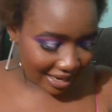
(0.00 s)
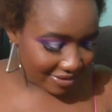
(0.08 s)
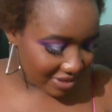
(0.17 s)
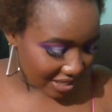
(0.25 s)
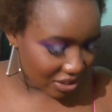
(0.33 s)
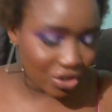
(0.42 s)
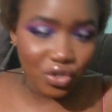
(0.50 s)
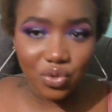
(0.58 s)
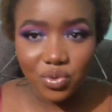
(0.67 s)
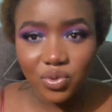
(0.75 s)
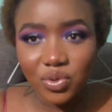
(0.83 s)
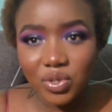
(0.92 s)
love these
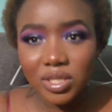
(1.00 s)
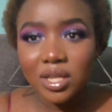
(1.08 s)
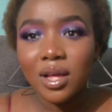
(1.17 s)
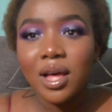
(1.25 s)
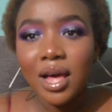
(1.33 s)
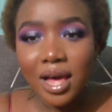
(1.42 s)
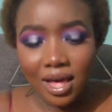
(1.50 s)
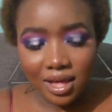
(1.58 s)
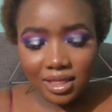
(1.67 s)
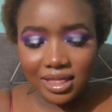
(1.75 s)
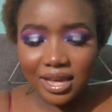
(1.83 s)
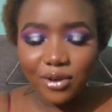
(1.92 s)
shoes.
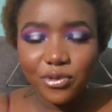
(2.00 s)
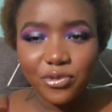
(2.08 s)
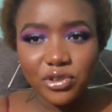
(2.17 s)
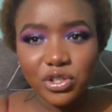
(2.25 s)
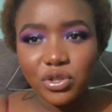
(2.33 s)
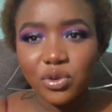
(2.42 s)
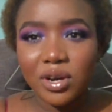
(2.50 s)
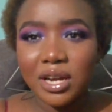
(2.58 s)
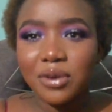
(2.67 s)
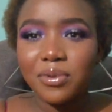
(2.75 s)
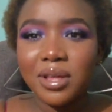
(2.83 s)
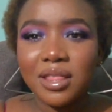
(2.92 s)
They are official. You
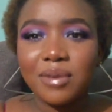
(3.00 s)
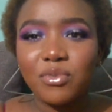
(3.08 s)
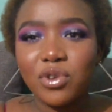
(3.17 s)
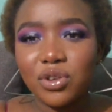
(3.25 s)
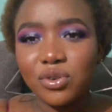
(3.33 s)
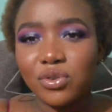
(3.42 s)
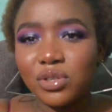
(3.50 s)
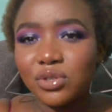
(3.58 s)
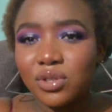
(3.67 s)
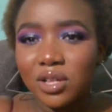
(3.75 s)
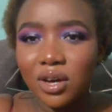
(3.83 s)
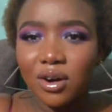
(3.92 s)
can wear them when you're going
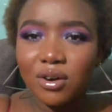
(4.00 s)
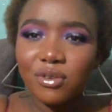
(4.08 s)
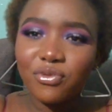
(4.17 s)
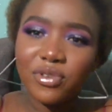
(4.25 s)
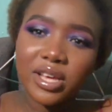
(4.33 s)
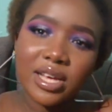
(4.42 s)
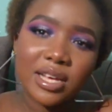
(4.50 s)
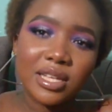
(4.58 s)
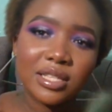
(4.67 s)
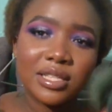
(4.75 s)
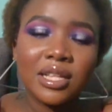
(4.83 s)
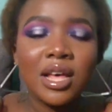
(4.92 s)
to the
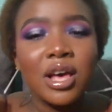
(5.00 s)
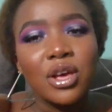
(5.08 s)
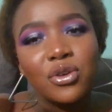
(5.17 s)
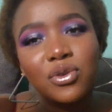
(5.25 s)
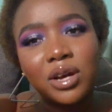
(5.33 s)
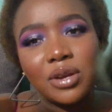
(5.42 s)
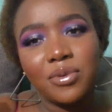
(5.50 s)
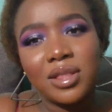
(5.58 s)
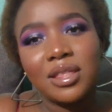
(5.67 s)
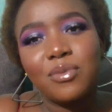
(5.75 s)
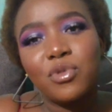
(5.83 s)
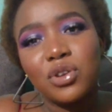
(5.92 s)
office. You can wear
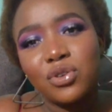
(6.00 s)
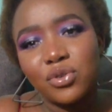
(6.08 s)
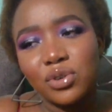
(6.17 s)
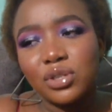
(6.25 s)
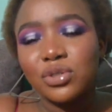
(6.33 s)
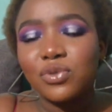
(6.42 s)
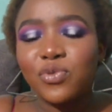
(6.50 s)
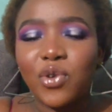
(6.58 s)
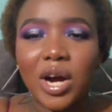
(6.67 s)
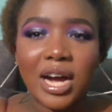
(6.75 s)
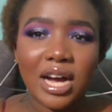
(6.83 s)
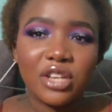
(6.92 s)
them when you're going
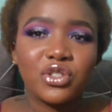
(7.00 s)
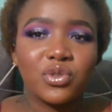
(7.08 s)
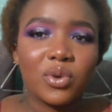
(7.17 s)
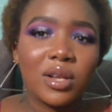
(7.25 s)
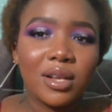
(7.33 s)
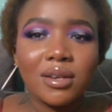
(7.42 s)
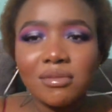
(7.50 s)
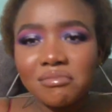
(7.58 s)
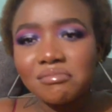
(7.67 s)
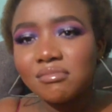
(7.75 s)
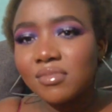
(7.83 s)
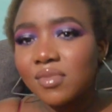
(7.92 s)
for a casual
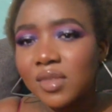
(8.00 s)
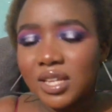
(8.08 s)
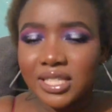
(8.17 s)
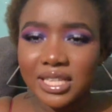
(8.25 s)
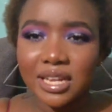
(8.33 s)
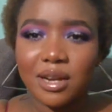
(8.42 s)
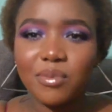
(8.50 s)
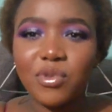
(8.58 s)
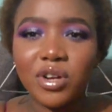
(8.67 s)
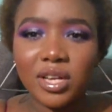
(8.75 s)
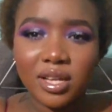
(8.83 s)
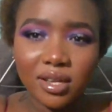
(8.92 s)

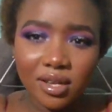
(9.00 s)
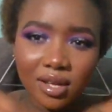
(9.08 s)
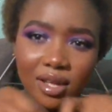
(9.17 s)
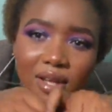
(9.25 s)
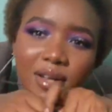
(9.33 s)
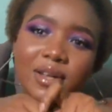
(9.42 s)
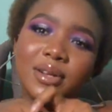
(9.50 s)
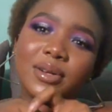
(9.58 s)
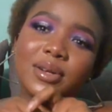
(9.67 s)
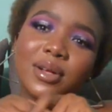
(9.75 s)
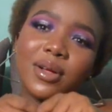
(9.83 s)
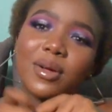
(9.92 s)
ceremony.
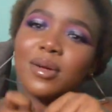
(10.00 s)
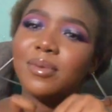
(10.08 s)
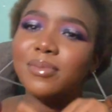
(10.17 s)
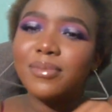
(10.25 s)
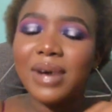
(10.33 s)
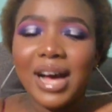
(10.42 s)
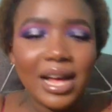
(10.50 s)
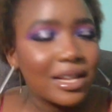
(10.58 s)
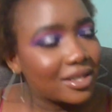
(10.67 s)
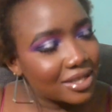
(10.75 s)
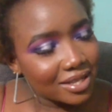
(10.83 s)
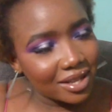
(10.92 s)
But